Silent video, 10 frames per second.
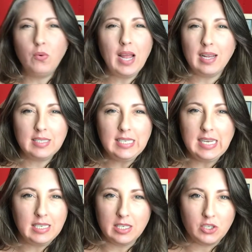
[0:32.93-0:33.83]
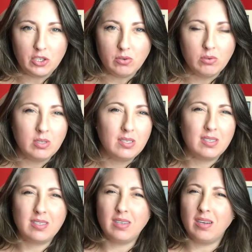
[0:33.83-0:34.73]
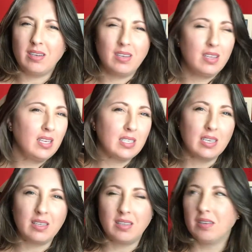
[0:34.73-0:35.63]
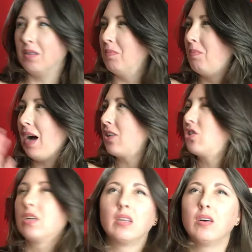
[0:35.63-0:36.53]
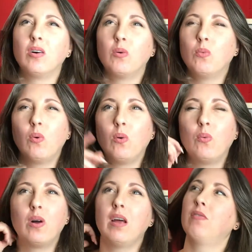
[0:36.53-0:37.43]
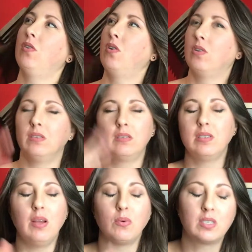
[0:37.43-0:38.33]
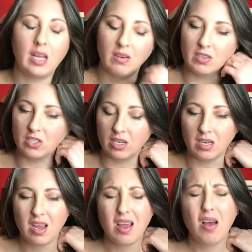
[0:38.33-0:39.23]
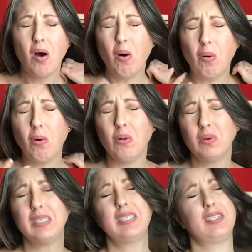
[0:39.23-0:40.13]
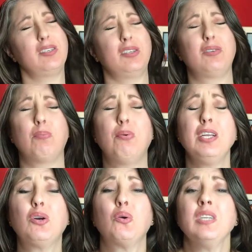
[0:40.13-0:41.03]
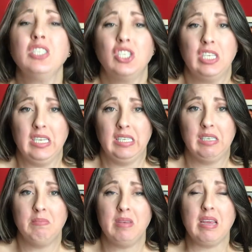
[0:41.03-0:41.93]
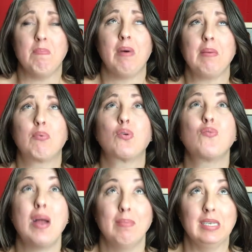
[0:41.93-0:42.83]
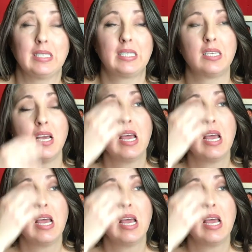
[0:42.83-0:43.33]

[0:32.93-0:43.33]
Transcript: reality dating shows, uh, things like The Bachelor or whatever on network television, are always pretty cringy to me by premise.